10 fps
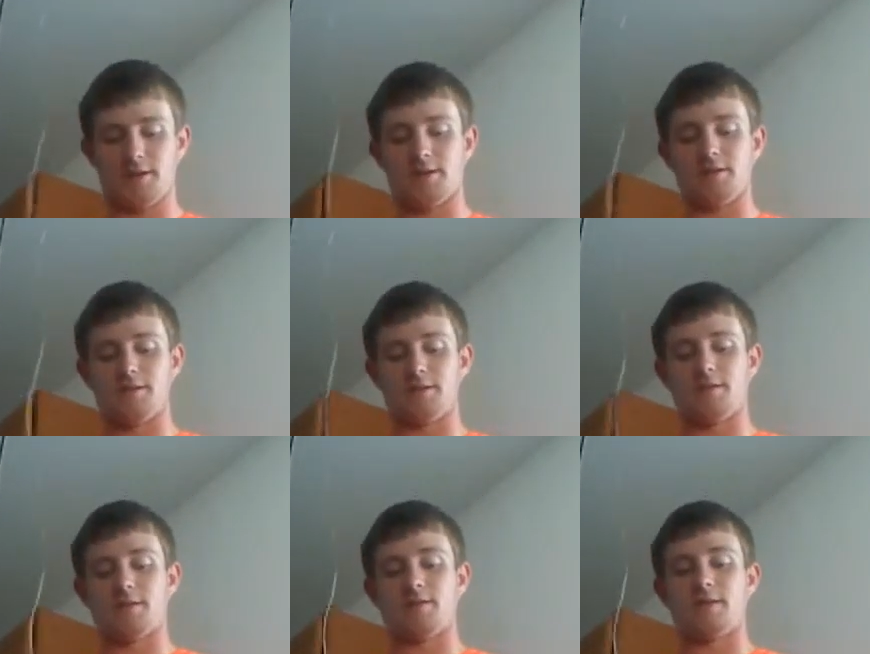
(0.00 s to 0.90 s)

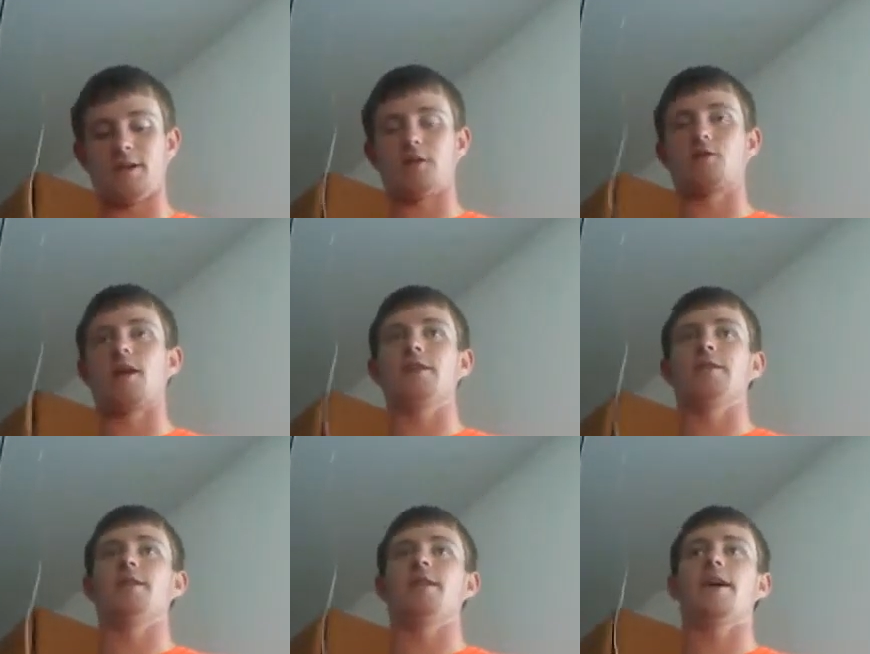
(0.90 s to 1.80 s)
is the
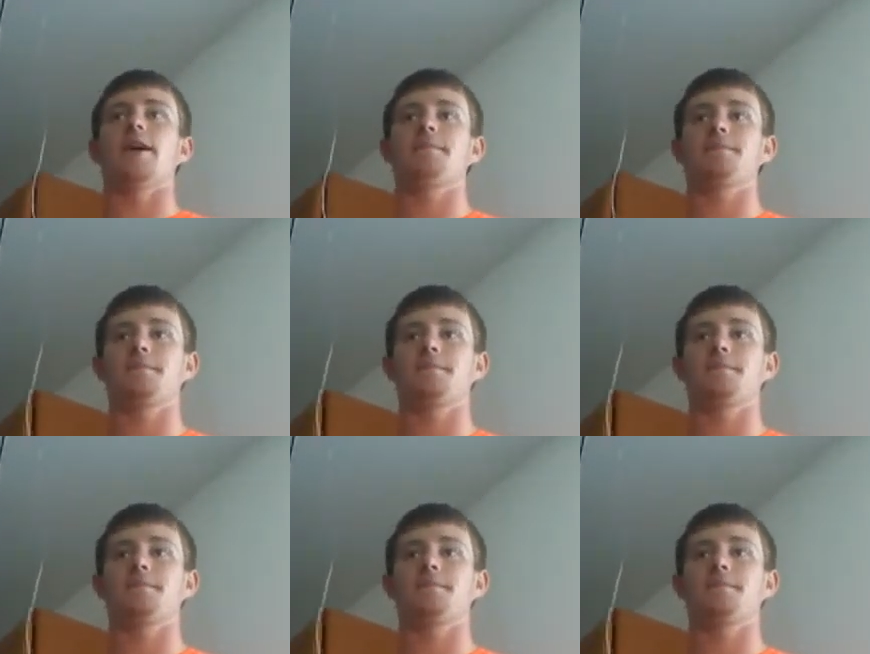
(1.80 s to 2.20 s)
trilene knot,